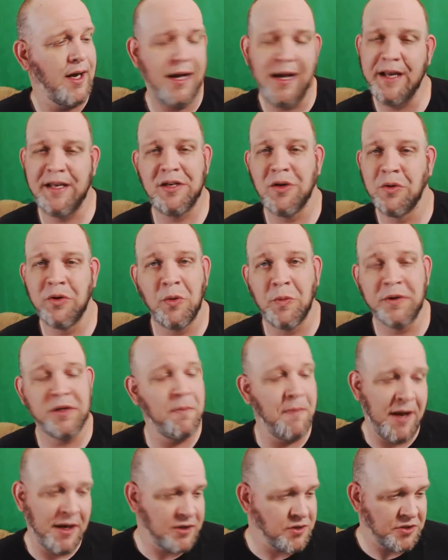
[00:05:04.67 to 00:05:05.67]
I don't know what
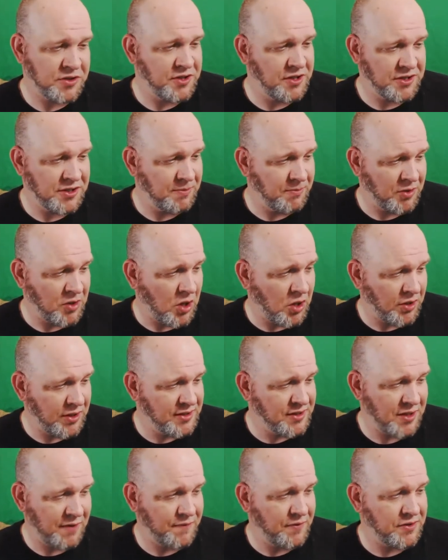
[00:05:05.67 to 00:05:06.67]
the Master System card
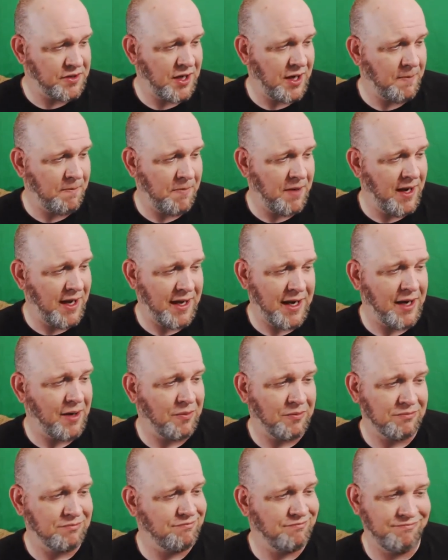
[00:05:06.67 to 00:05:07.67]
is off the top of my head.
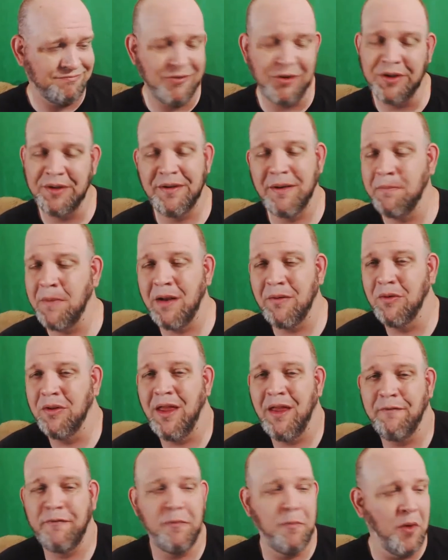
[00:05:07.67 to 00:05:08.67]
I'm not
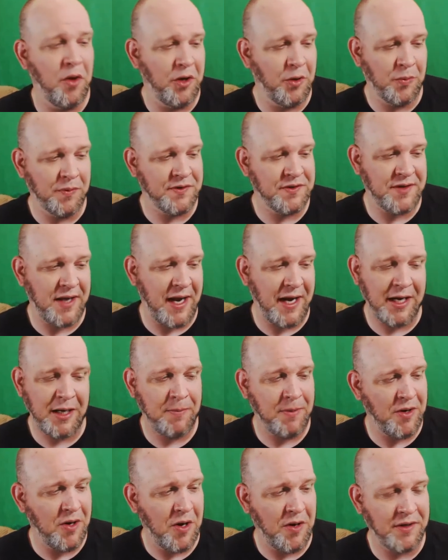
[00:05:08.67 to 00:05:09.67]
really that familiar with Sega,
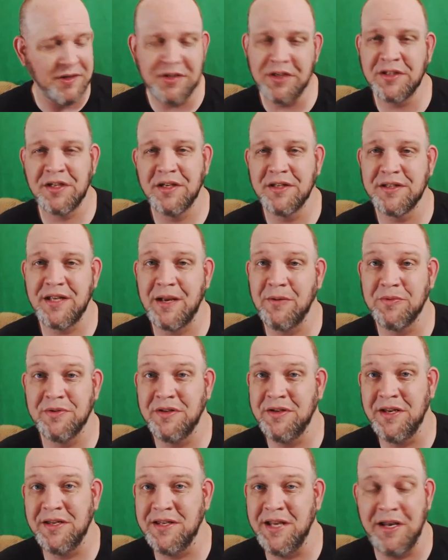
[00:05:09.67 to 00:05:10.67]
to be honest, just because I
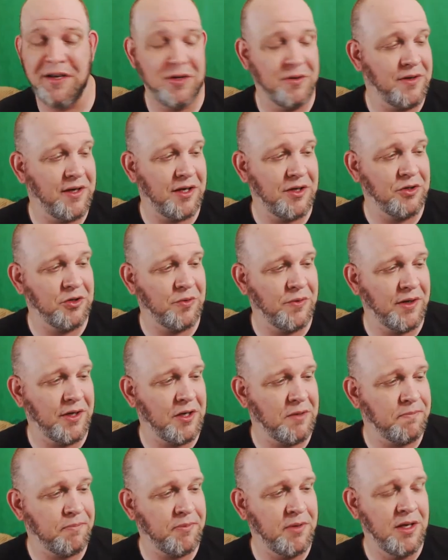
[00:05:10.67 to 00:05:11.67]
was a Nintendo kid
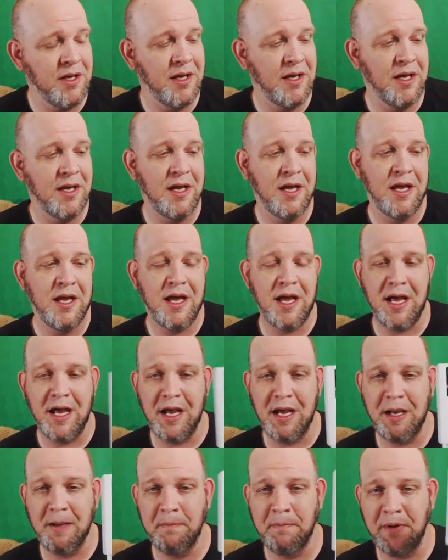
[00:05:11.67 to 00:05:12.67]
growing up.
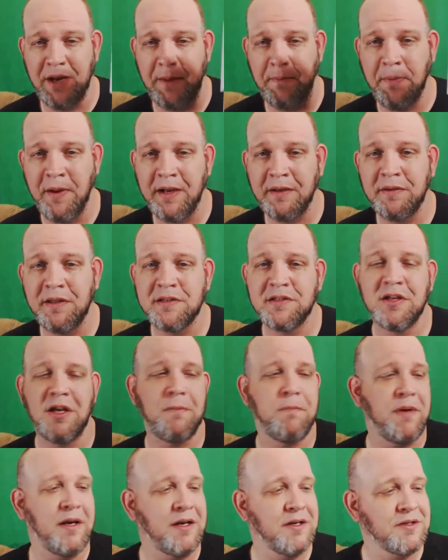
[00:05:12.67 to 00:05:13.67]
But I picked this
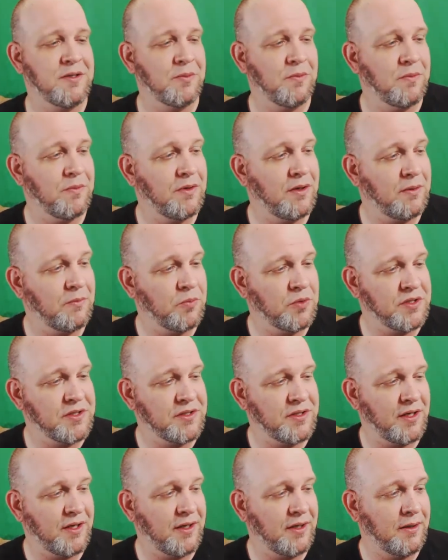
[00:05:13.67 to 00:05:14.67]
up because it
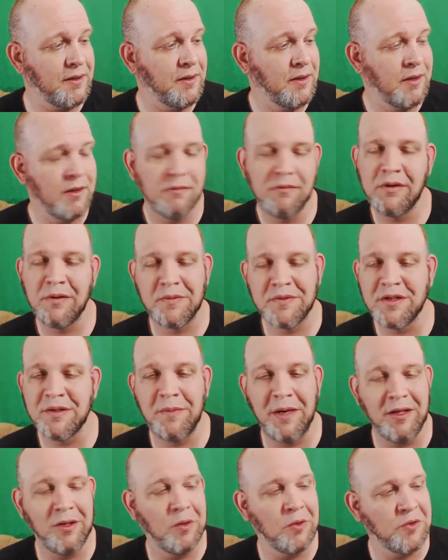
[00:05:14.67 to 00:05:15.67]
was it was
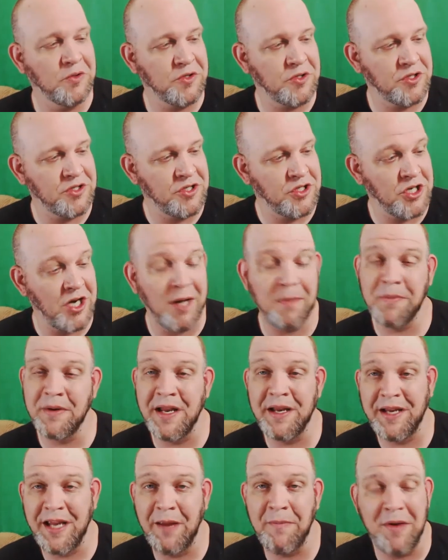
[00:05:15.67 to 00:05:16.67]
at my local shop,
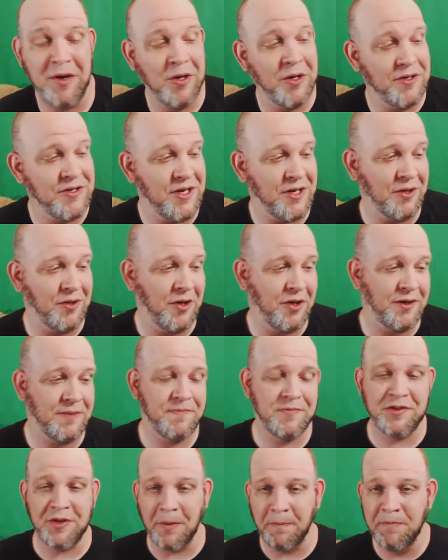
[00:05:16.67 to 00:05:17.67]
and he gave me a good deal on
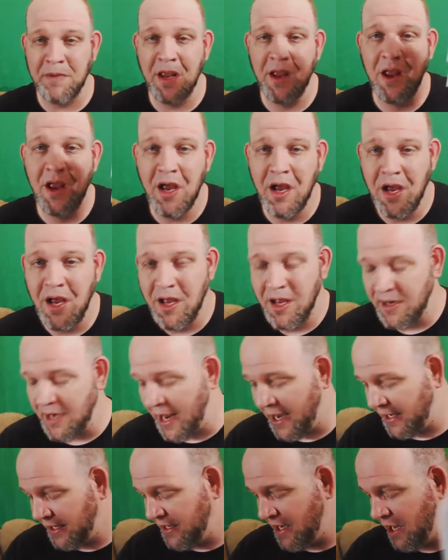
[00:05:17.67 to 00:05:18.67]
it. So
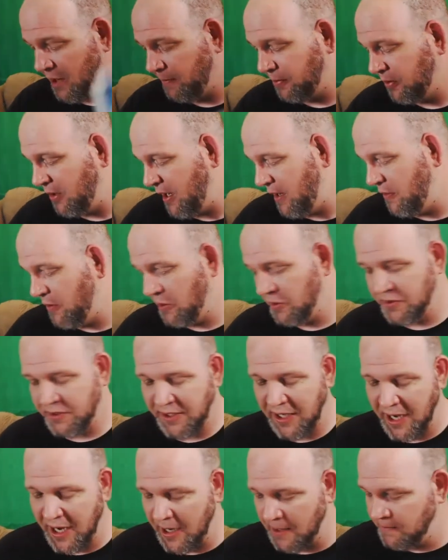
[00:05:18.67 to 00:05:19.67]
I can now play those
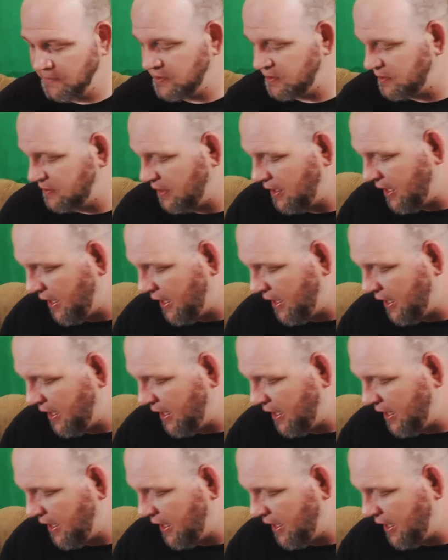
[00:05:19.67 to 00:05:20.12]
games.